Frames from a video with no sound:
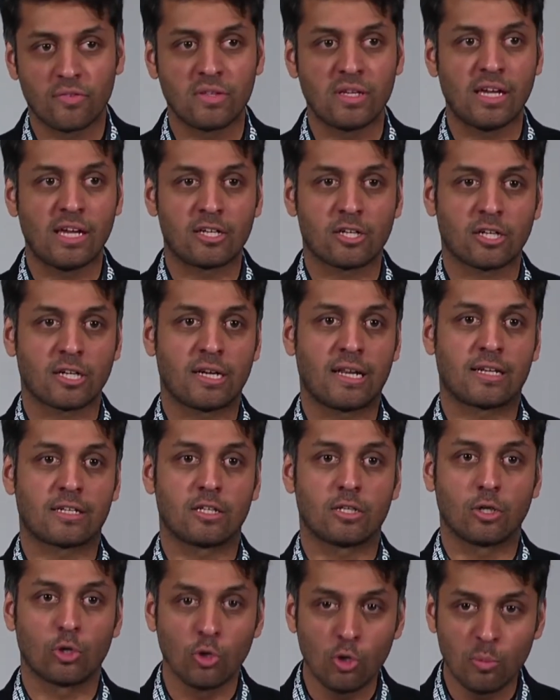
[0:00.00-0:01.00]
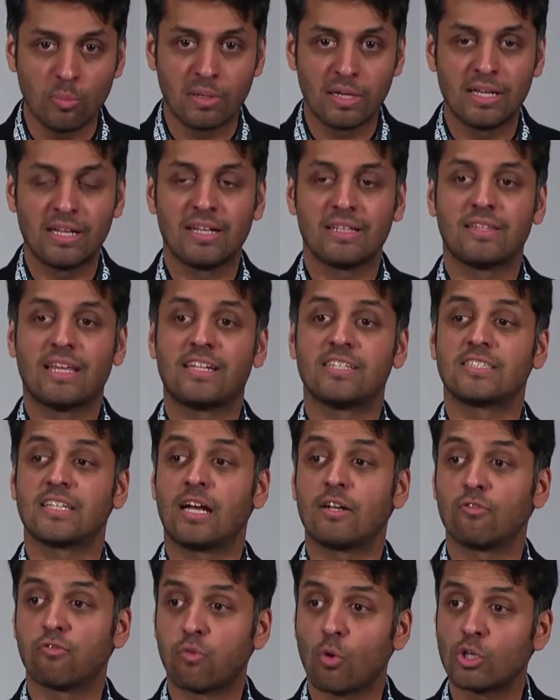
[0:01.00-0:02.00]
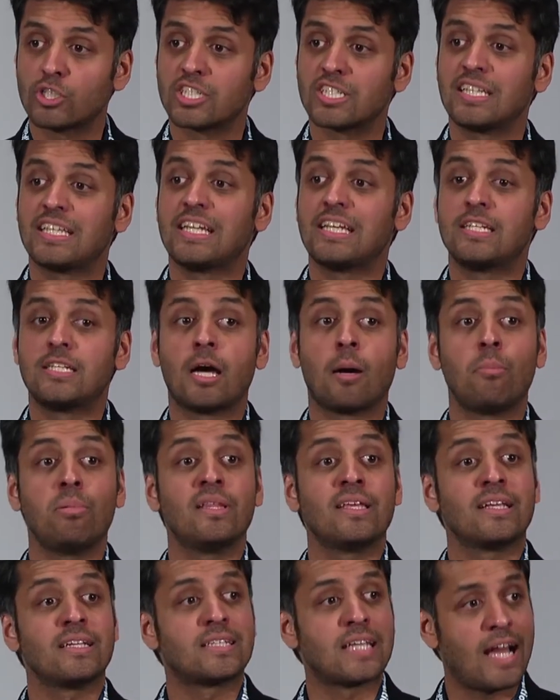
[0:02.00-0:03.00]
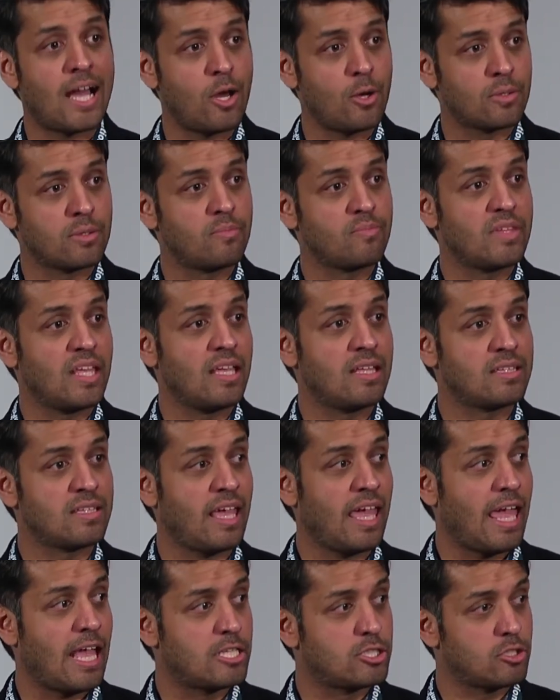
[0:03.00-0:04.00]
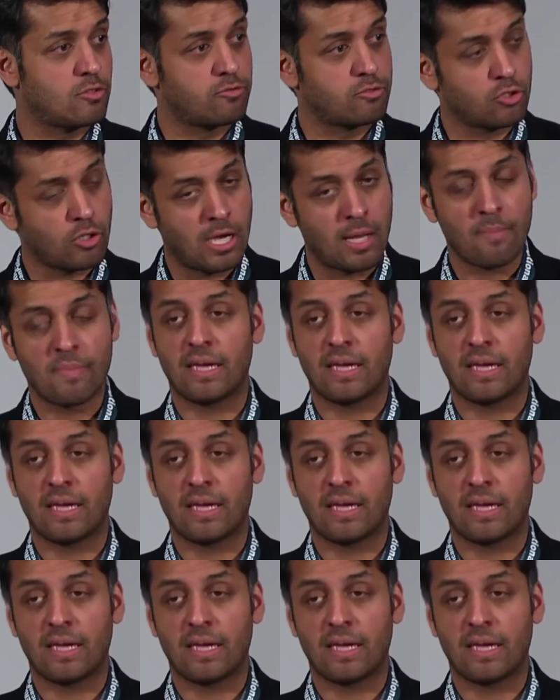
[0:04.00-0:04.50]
interconnected group that is unfortunately doubling down in the age of Trump.